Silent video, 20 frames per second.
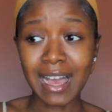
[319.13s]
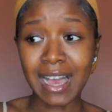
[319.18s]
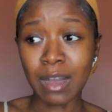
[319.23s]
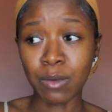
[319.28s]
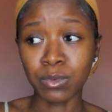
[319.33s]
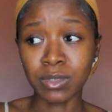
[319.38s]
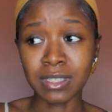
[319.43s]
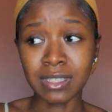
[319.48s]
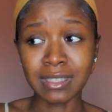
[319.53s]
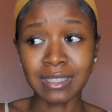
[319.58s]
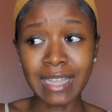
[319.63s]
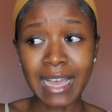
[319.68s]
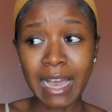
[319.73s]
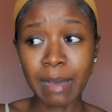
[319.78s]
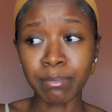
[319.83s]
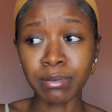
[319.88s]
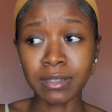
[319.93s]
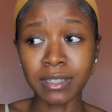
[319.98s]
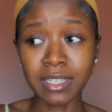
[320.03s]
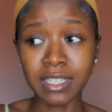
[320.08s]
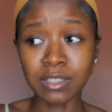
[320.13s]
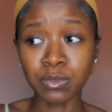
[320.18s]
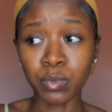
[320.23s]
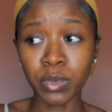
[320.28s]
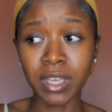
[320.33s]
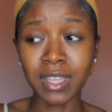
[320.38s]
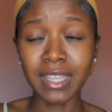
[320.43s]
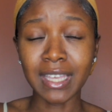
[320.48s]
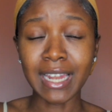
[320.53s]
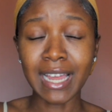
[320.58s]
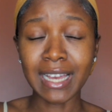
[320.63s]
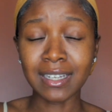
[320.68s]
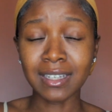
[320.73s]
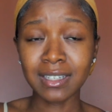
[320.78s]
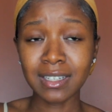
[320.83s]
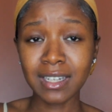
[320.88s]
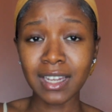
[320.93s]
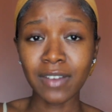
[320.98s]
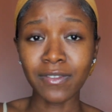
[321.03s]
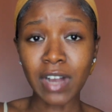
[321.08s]
I was not pleased with and I
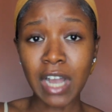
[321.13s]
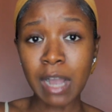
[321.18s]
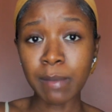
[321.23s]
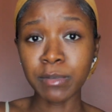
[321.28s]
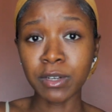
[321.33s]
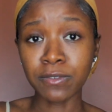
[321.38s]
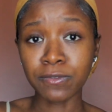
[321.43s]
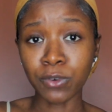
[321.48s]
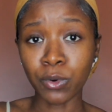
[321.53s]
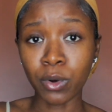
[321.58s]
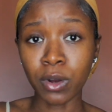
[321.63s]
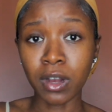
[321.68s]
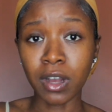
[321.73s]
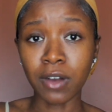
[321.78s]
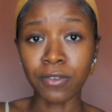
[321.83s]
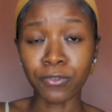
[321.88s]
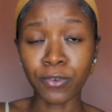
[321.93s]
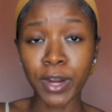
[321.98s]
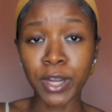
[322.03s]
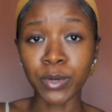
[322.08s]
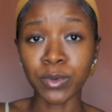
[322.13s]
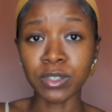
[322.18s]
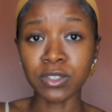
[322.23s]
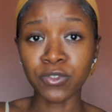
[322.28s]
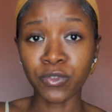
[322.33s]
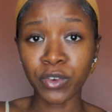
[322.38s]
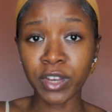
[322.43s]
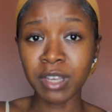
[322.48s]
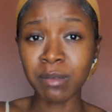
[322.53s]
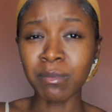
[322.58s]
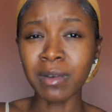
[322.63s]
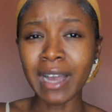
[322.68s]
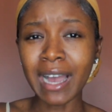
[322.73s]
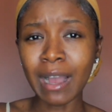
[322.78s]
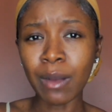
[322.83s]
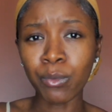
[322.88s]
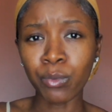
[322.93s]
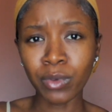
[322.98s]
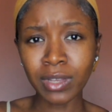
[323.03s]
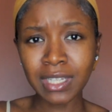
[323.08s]
could have opted for a fragrance free but
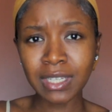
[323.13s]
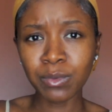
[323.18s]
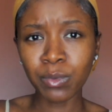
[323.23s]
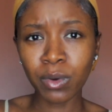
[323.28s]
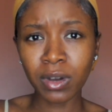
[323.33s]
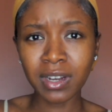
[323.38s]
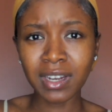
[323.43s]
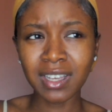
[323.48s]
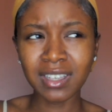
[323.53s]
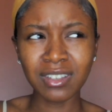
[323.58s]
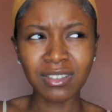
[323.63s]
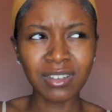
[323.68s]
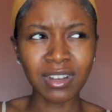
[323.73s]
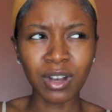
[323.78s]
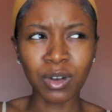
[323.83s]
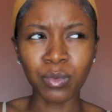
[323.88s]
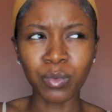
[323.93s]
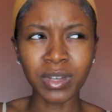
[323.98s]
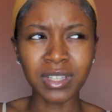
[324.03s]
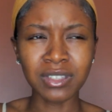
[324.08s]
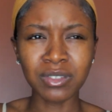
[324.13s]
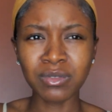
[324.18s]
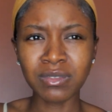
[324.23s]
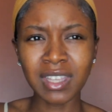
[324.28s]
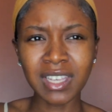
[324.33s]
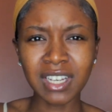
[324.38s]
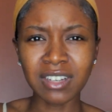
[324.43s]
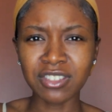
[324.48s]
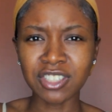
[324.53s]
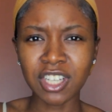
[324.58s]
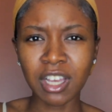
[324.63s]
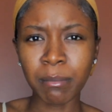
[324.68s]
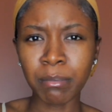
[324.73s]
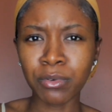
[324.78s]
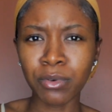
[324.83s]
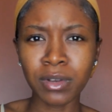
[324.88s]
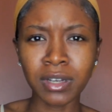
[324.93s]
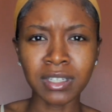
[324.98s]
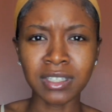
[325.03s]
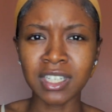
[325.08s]
I really wanted you know when you think of
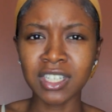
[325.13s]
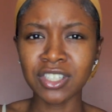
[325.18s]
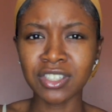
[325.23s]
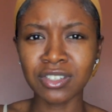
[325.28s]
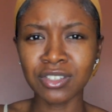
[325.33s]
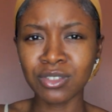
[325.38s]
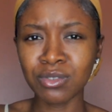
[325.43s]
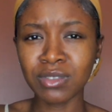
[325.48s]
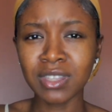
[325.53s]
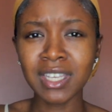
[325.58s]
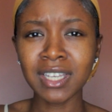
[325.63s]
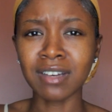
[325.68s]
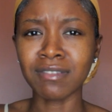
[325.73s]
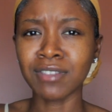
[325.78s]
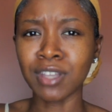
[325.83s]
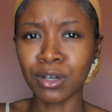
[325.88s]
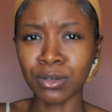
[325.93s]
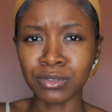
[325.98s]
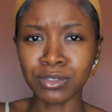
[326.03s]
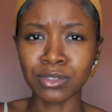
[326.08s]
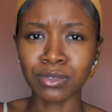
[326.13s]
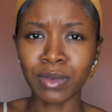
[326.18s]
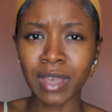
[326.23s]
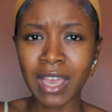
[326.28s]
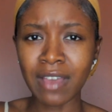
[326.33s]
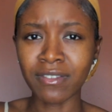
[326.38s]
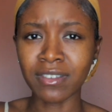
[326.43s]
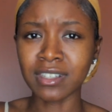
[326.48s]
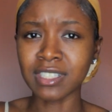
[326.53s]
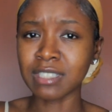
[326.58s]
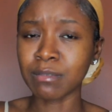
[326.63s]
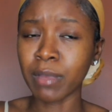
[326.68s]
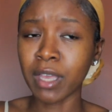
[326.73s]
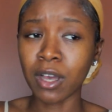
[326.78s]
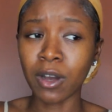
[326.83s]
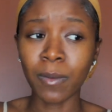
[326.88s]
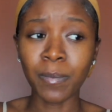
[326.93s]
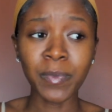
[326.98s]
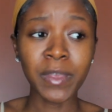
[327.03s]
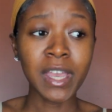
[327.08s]
shampoo and conditioner you think of those two having a
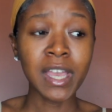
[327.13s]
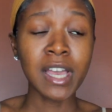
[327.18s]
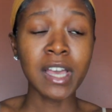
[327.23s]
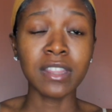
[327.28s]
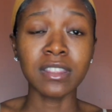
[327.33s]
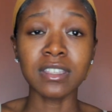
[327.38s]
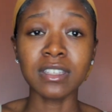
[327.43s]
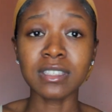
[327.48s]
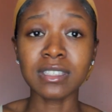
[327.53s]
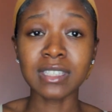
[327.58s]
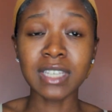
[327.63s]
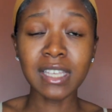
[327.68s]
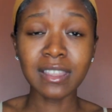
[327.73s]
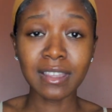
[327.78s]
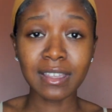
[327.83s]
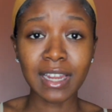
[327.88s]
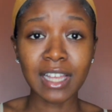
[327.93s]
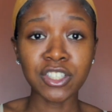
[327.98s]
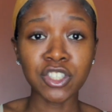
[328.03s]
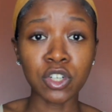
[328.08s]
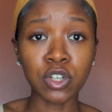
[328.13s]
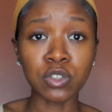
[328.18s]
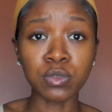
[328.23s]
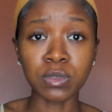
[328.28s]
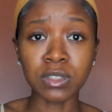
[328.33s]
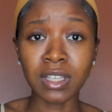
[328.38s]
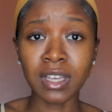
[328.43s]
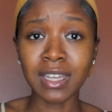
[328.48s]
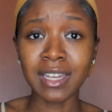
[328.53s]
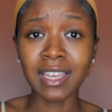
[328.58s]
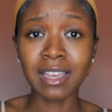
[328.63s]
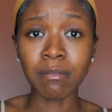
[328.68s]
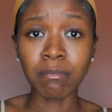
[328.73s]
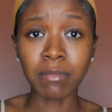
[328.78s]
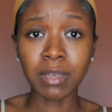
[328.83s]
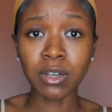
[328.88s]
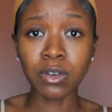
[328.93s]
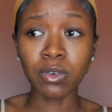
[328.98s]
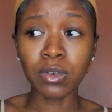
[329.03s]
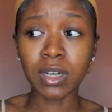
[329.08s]
smell the scent that I chose was honey
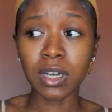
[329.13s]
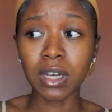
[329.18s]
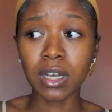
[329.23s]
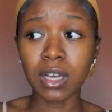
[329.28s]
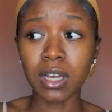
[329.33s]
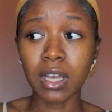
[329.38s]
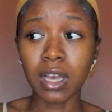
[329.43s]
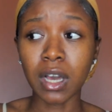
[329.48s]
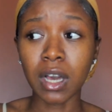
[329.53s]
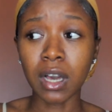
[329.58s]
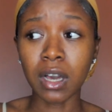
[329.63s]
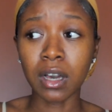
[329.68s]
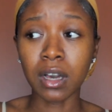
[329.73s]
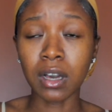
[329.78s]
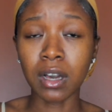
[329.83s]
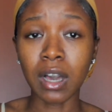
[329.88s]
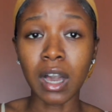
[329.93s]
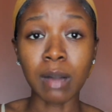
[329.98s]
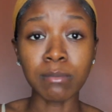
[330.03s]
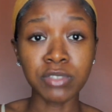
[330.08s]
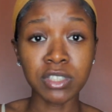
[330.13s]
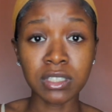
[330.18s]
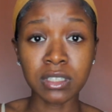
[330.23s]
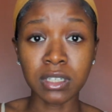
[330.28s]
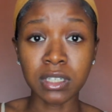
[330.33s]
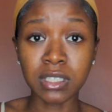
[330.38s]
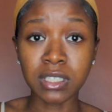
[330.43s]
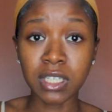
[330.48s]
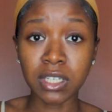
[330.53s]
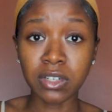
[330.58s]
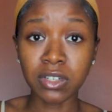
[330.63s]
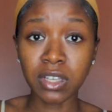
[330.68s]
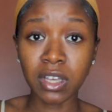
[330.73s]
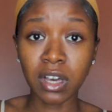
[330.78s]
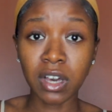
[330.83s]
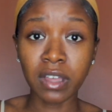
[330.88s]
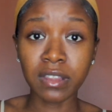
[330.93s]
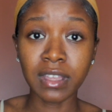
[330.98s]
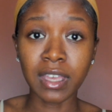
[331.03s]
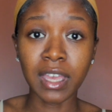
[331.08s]
and milk uh, I'm just gonna tell
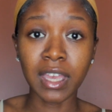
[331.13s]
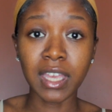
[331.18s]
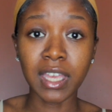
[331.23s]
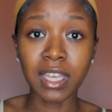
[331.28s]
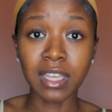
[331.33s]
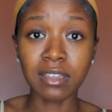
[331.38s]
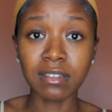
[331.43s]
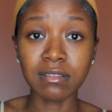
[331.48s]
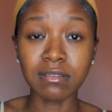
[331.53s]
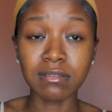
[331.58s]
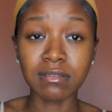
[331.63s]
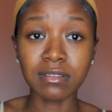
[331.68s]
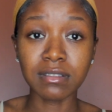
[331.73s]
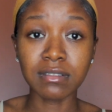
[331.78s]
y'all that it